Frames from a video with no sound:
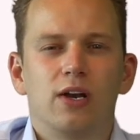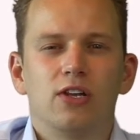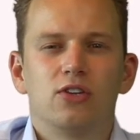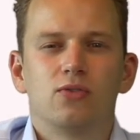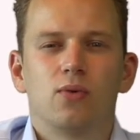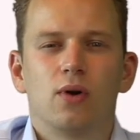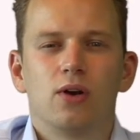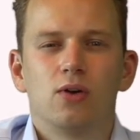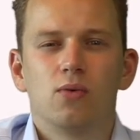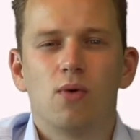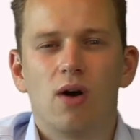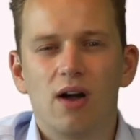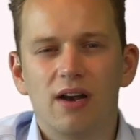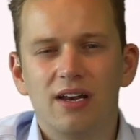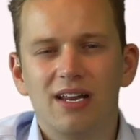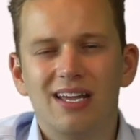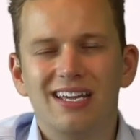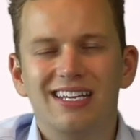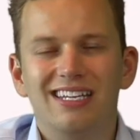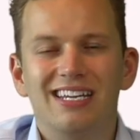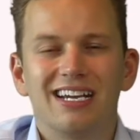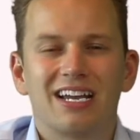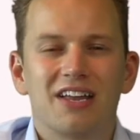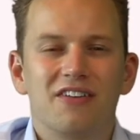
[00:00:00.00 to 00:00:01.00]
twenty-one.
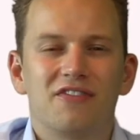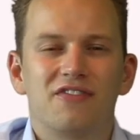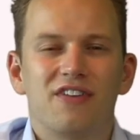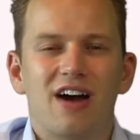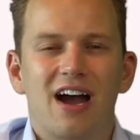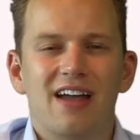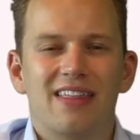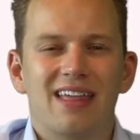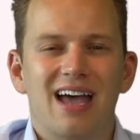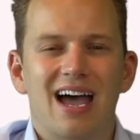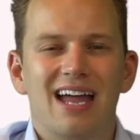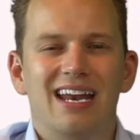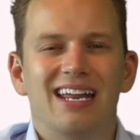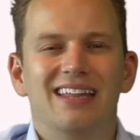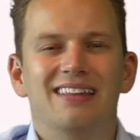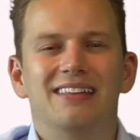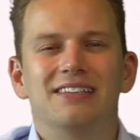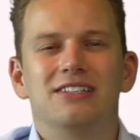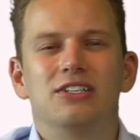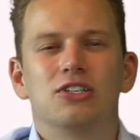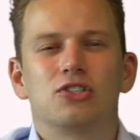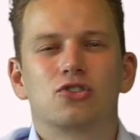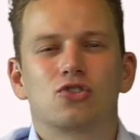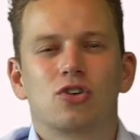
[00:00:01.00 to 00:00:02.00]
You can find that in the
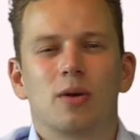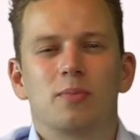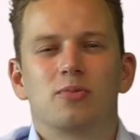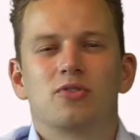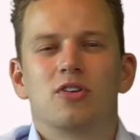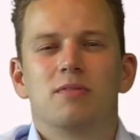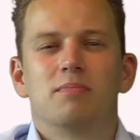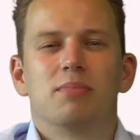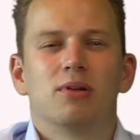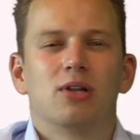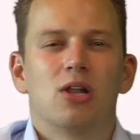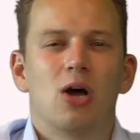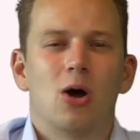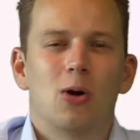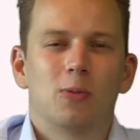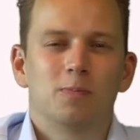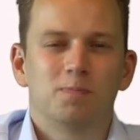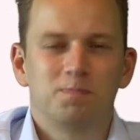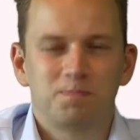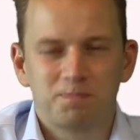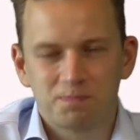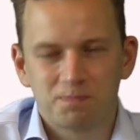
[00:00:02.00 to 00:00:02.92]
description below.